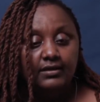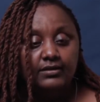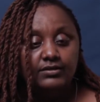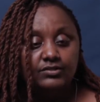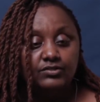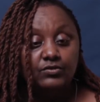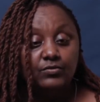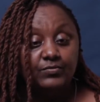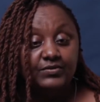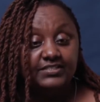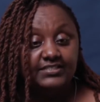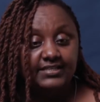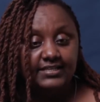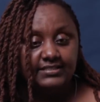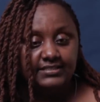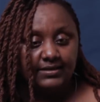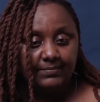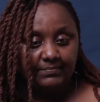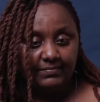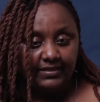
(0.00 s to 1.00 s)
So we
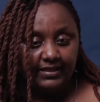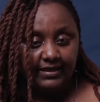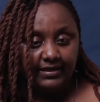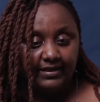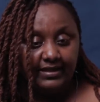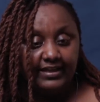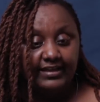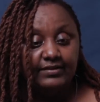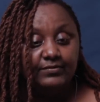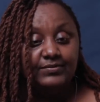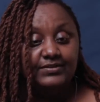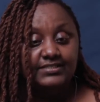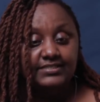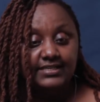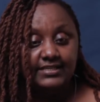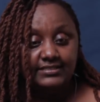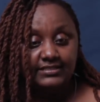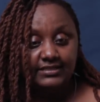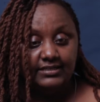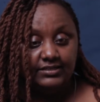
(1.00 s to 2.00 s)
set up there and we
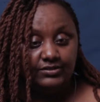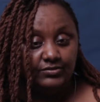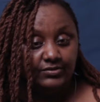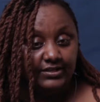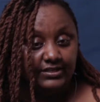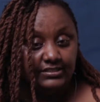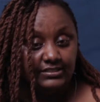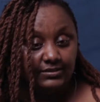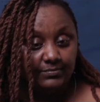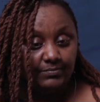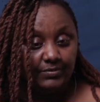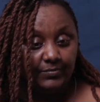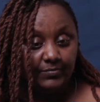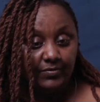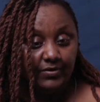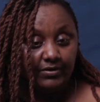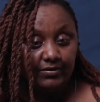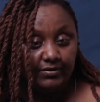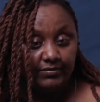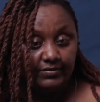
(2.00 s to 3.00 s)
started educating
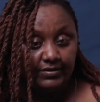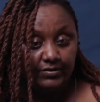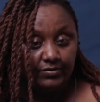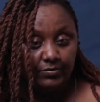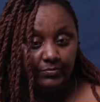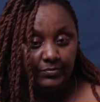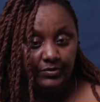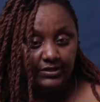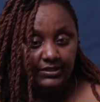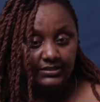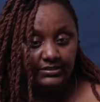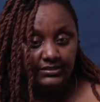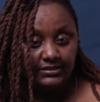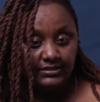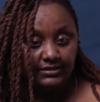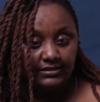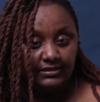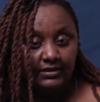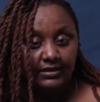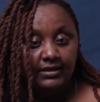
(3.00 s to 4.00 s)
people around the community.